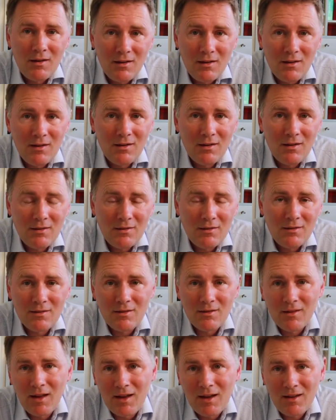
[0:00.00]
is
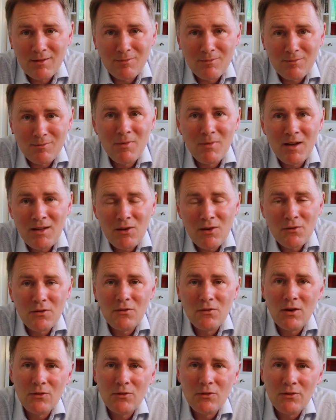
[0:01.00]
that many of the
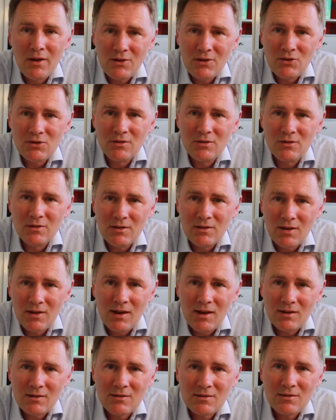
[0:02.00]
foundational
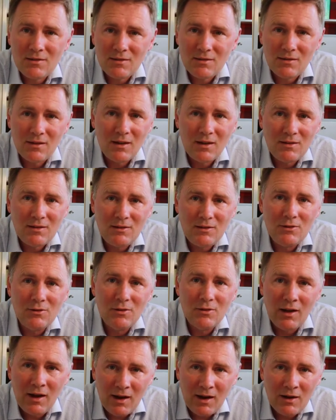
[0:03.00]
texts that
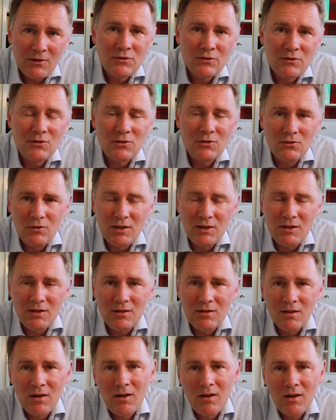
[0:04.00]
you'll have to
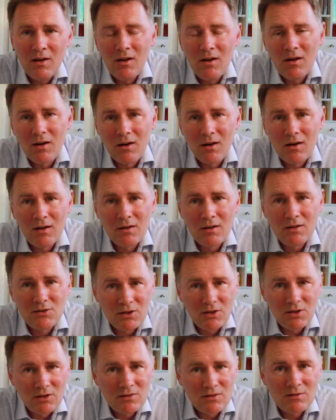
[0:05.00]
read are
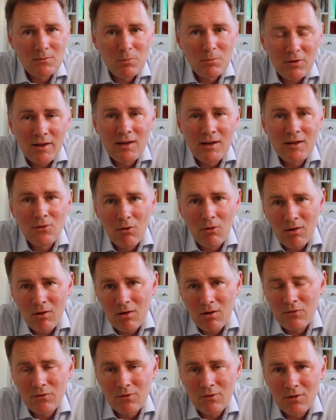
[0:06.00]
just plain
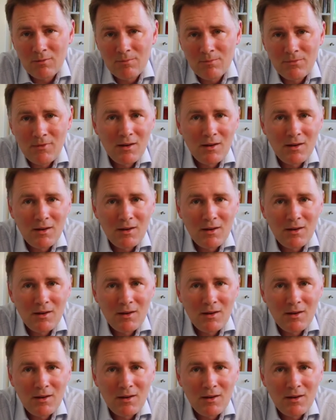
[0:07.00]
awful.